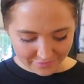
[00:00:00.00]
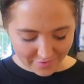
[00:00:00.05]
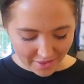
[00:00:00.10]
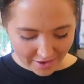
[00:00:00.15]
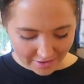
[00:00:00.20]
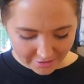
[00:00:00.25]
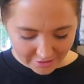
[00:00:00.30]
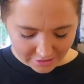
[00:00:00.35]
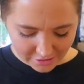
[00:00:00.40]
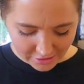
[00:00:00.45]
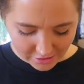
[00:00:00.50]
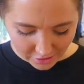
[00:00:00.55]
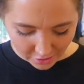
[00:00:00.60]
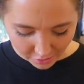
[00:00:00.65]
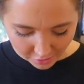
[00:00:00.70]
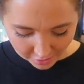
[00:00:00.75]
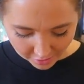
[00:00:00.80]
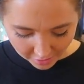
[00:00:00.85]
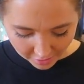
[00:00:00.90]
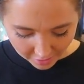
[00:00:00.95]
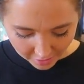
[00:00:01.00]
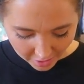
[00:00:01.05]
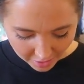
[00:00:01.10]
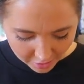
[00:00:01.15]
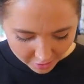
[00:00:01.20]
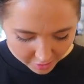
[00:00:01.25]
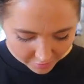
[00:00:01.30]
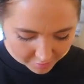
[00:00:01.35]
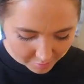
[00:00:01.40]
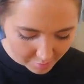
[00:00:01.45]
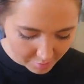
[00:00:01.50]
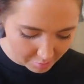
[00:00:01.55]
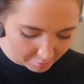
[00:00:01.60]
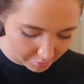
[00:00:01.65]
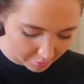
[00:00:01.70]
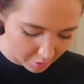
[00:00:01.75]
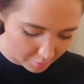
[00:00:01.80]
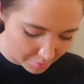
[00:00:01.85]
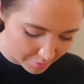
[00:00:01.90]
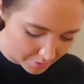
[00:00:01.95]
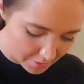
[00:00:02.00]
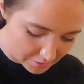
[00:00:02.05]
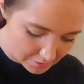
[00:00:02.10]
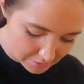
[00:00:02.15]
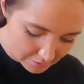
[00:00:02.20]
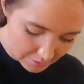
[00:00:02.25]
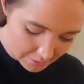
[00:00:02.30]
That is just so good. I don't know if I'm gonna be able to open this.